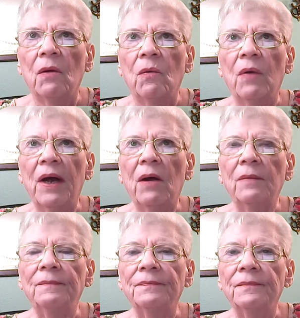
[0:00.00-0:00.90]

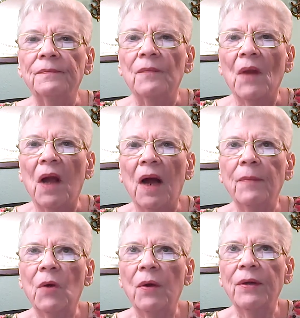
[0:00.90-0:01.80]
Well, I'm
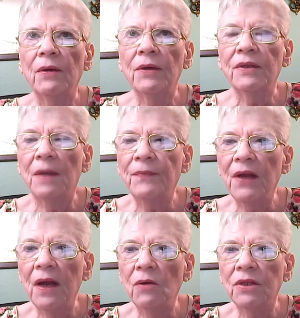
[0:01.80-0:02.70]
going to look
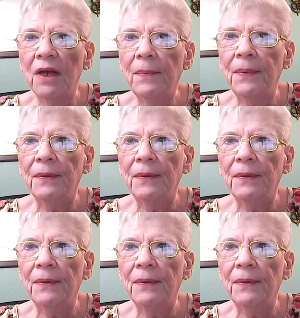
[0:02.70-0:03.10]
something else up.